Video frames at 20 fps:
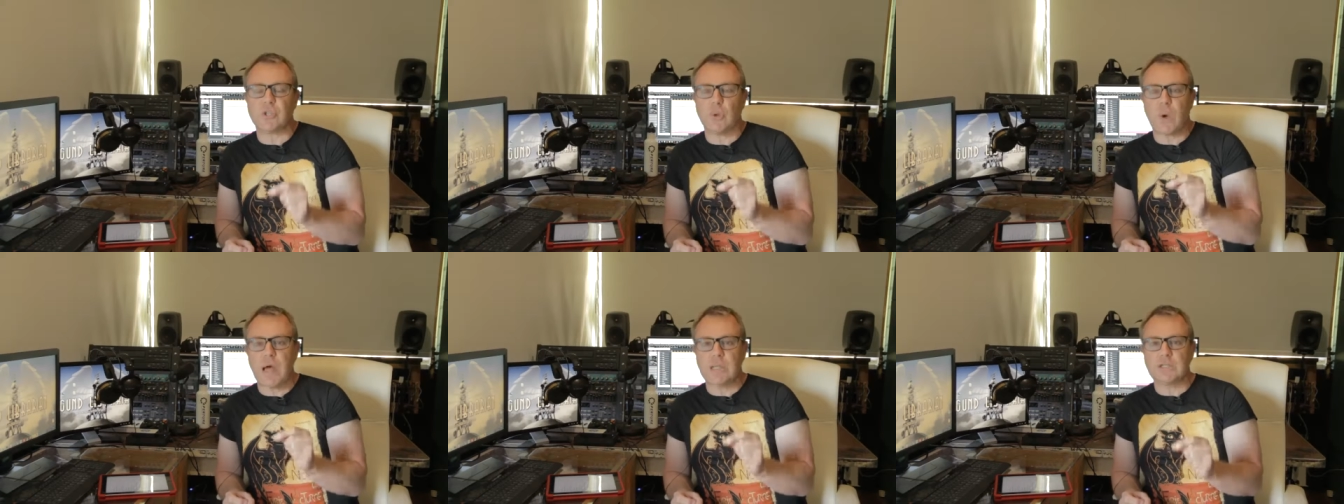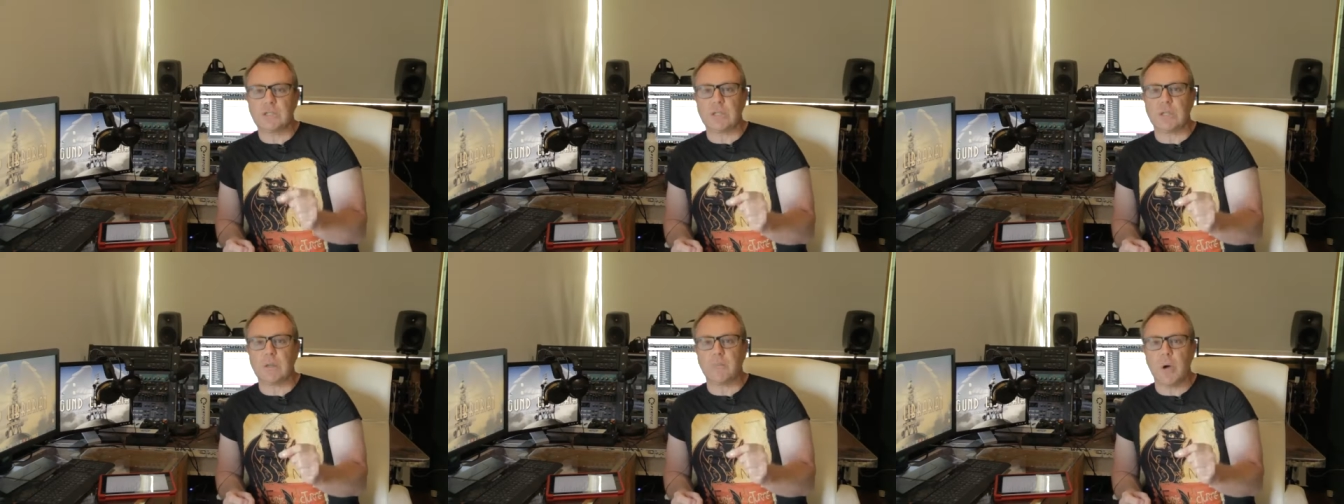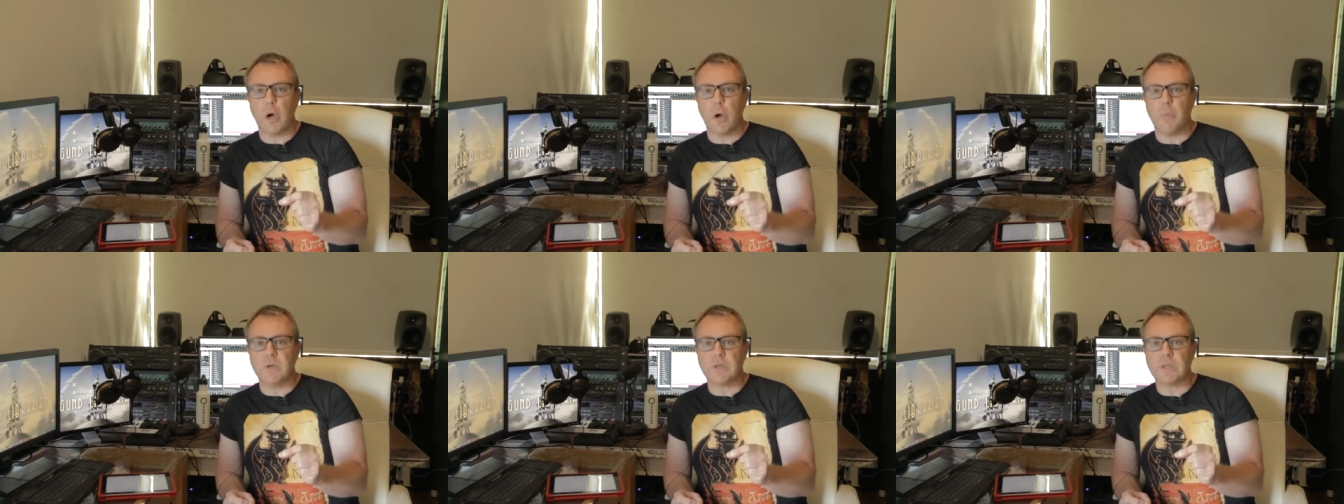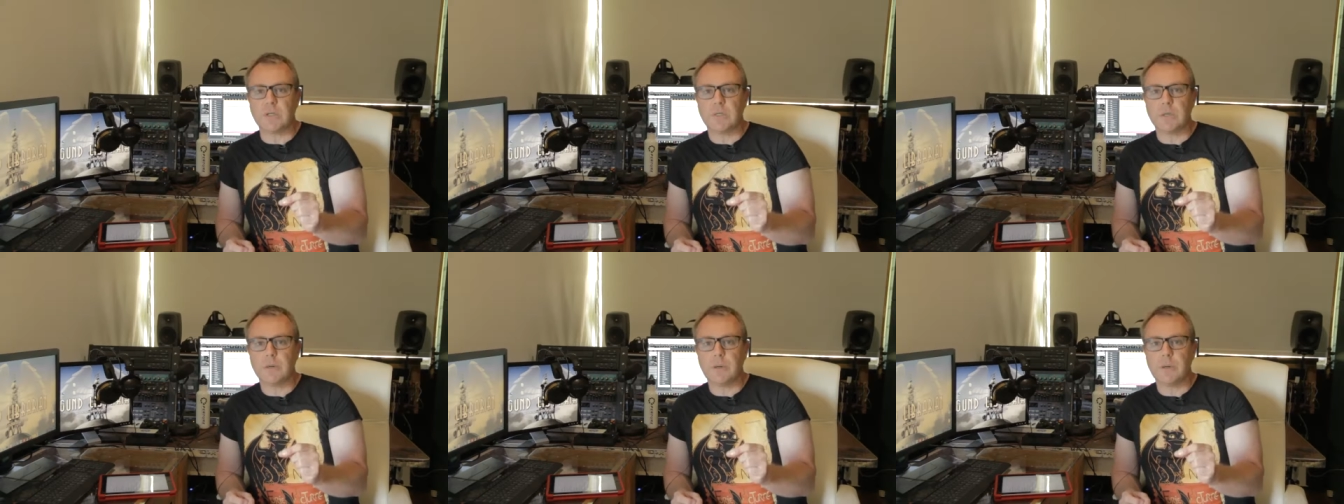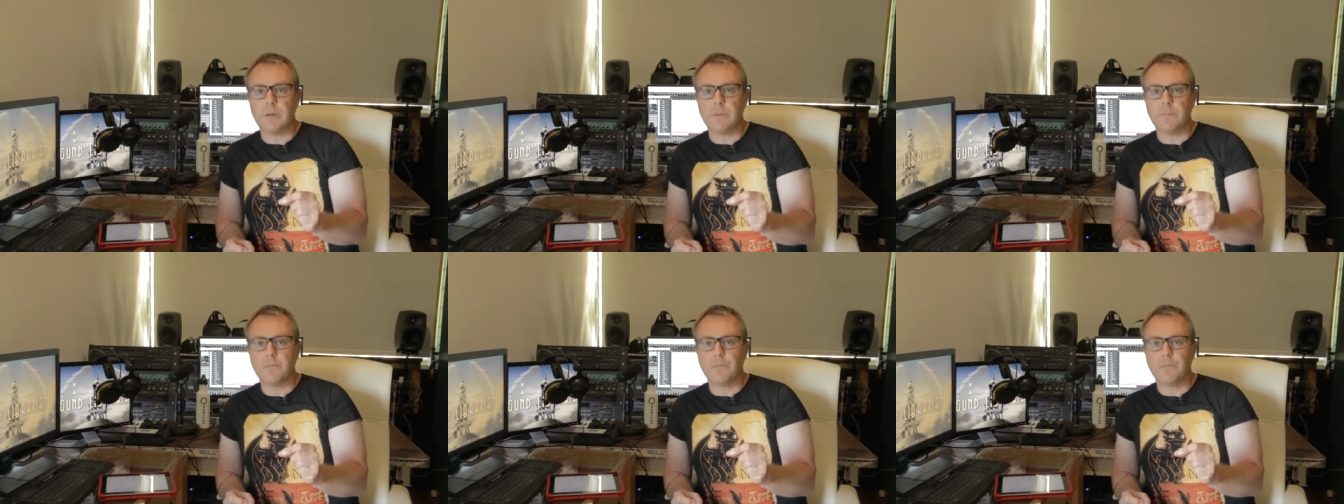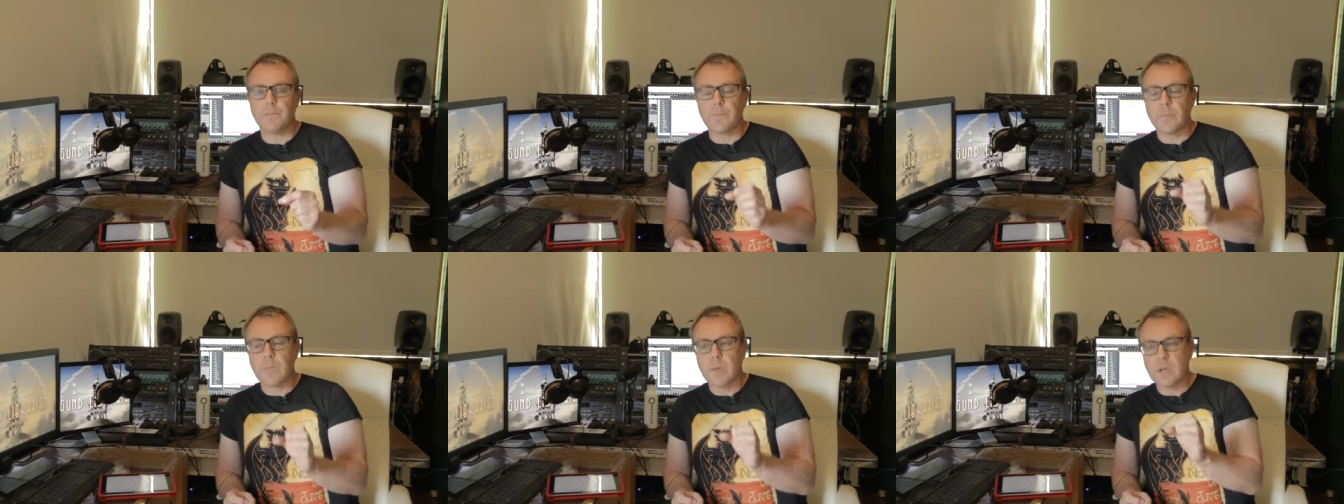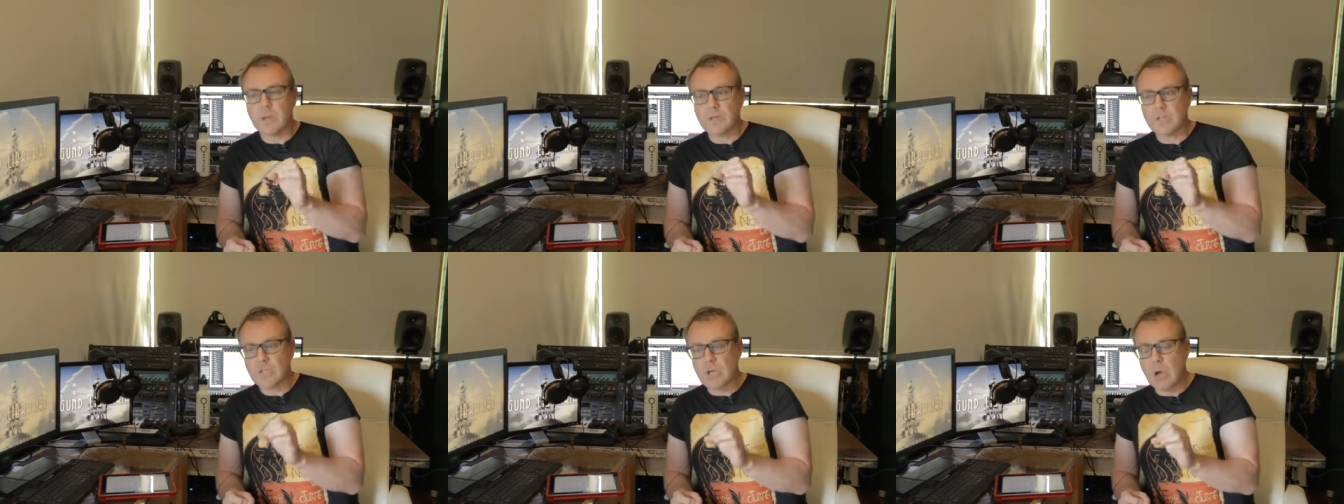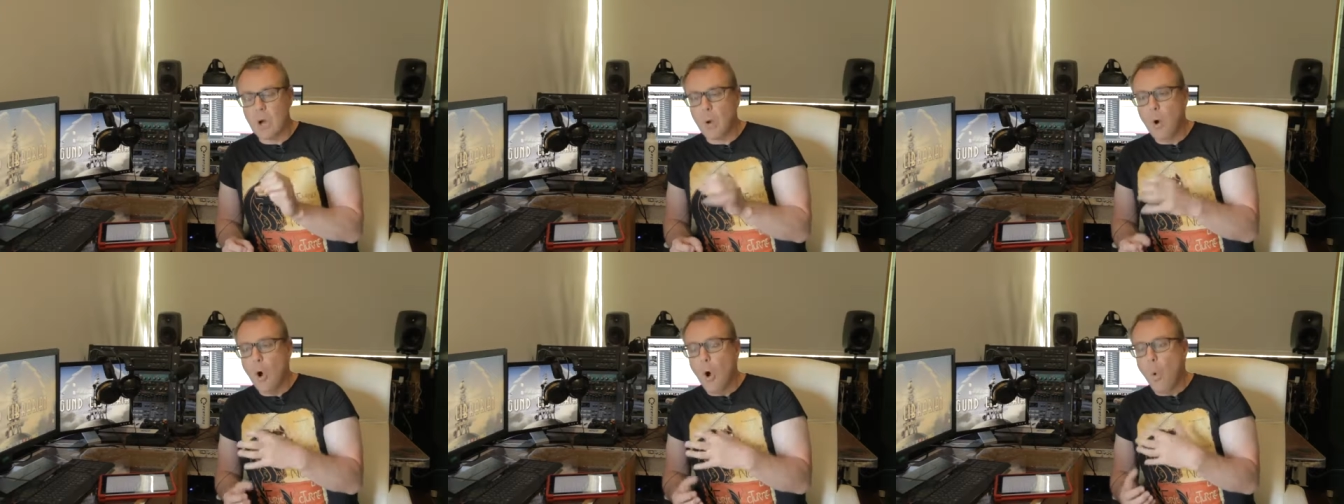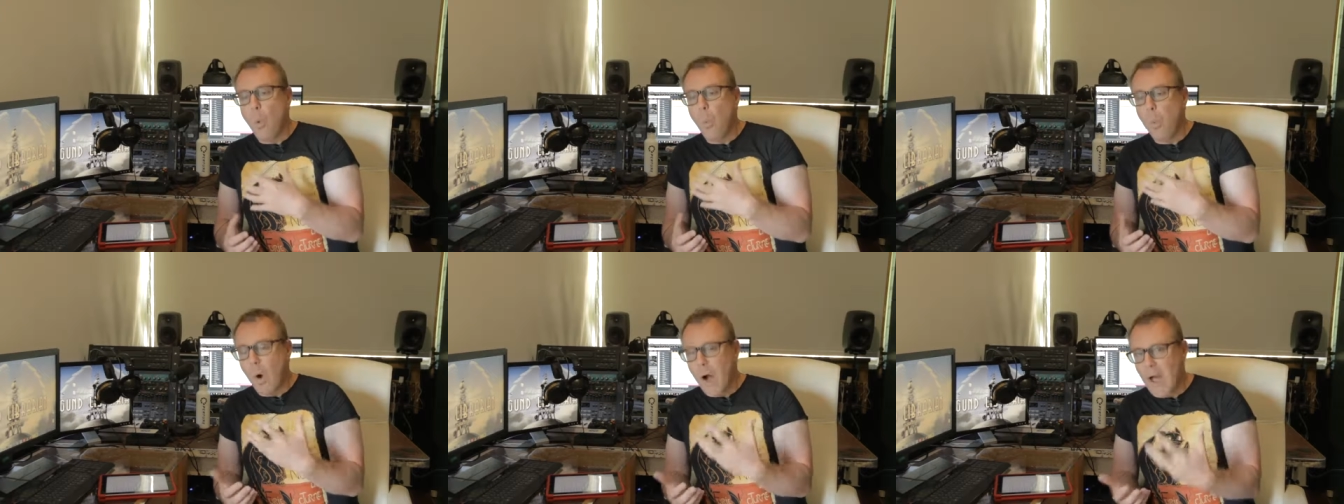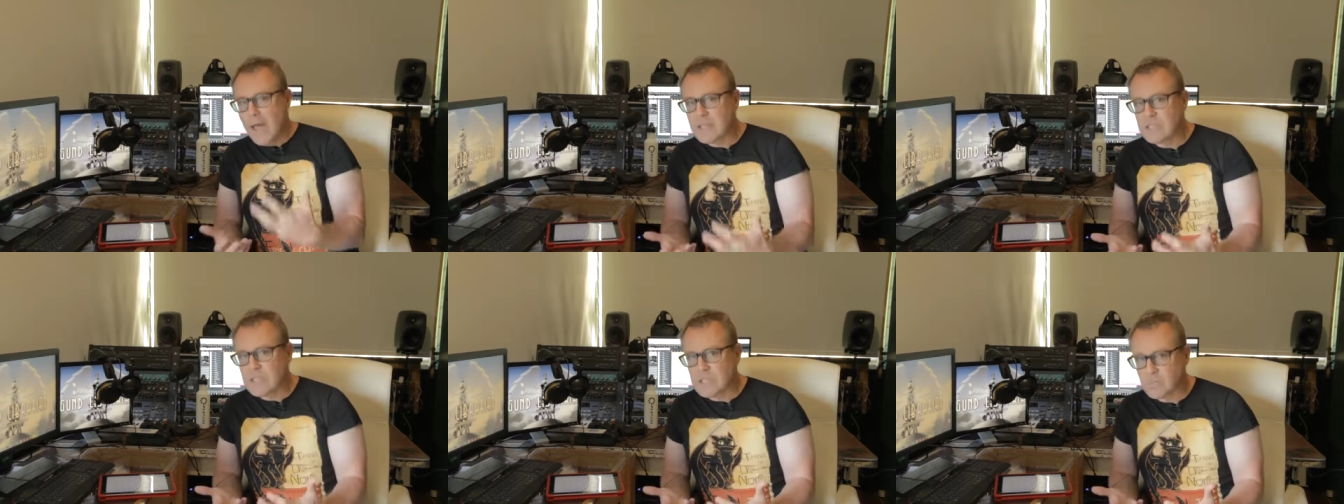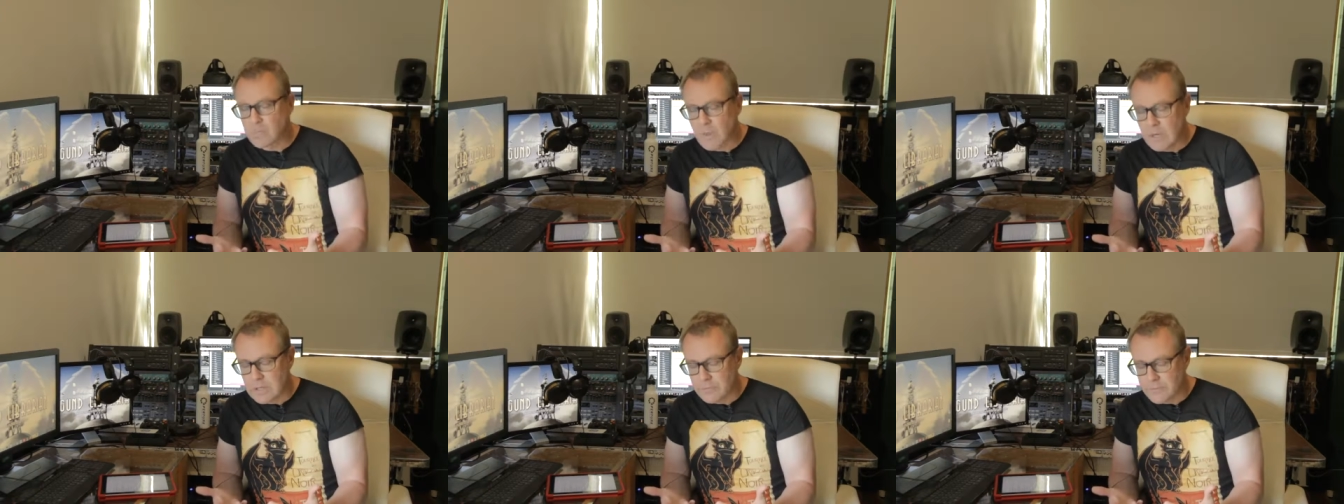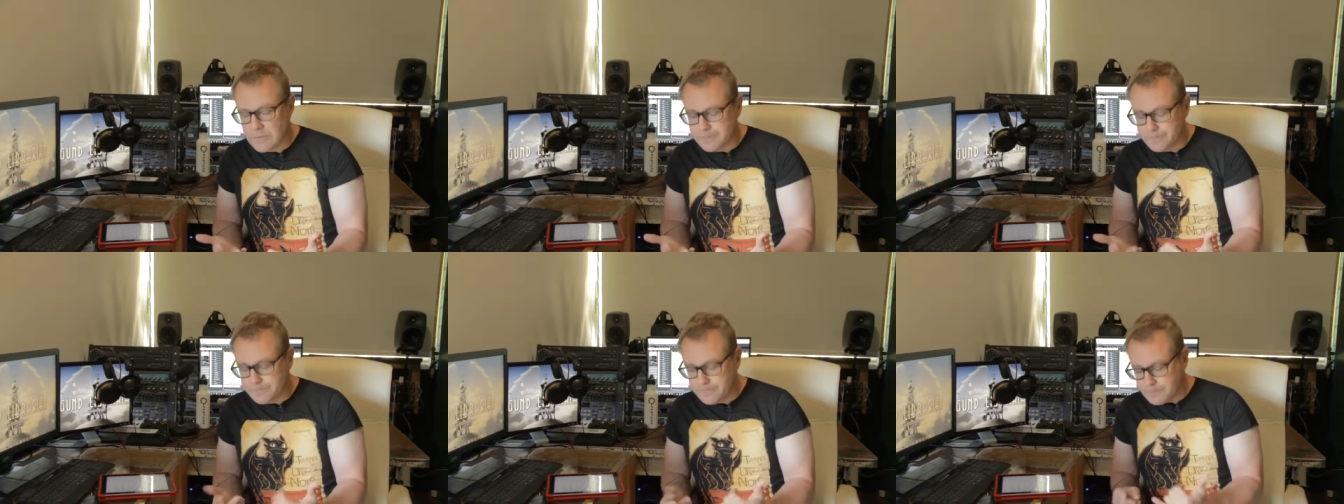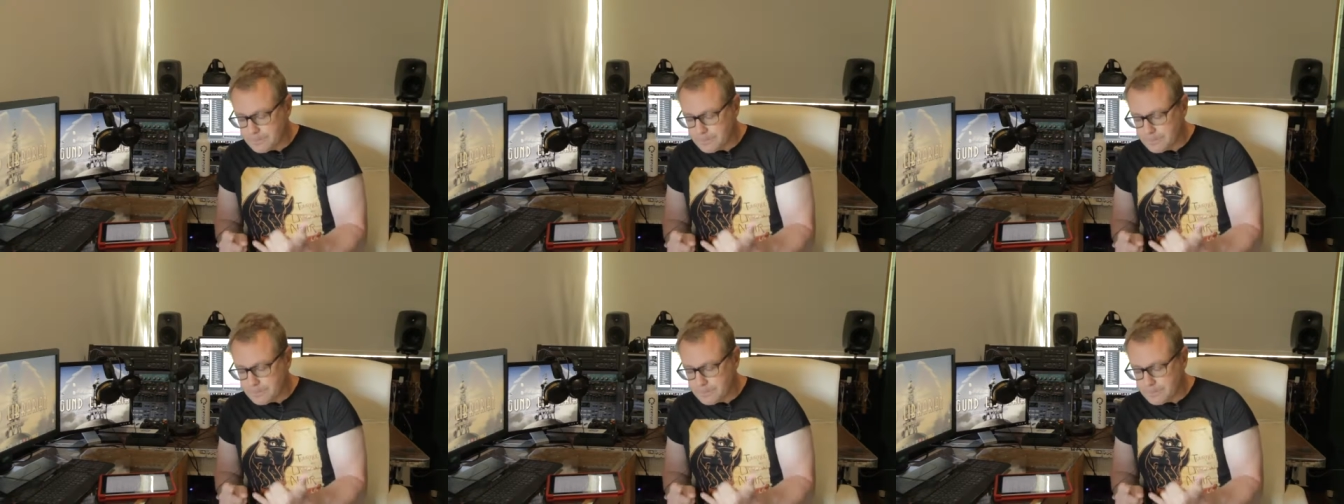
to ask at the moment. So, why is this relevant?